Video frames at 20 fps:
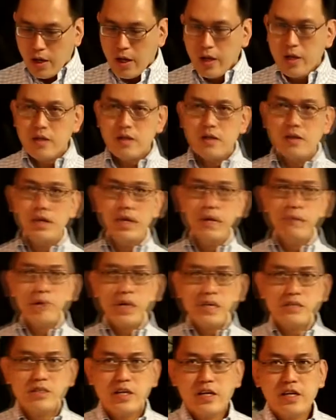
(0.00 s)
And
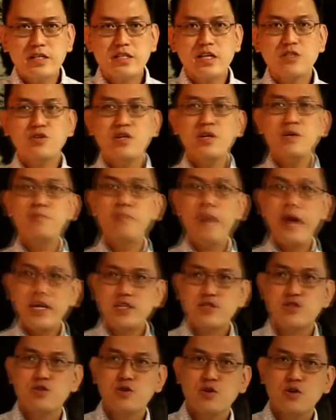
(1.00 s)
Lim Nan Seng is actually
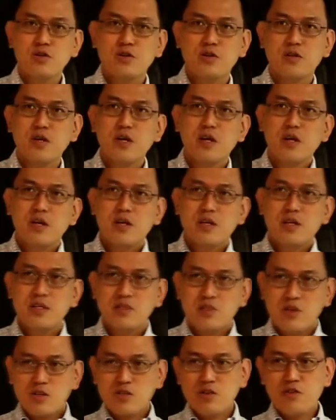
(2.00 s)
best known,
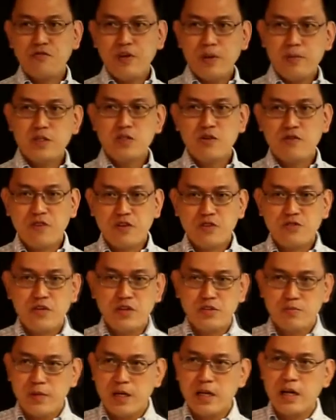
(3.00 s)
he's also famous, of course,
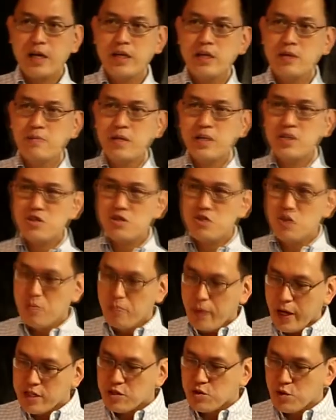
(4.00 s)
for his Merlion, but he's
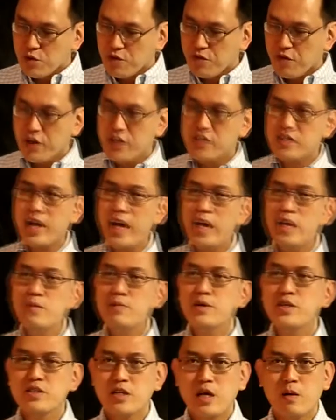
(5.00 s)
also best known for his
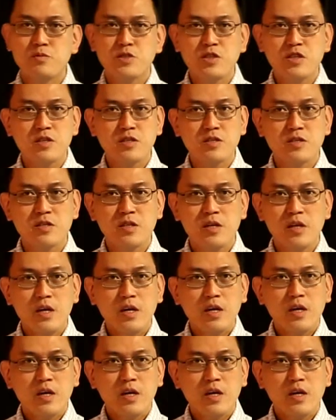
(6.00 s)
animal sculptures.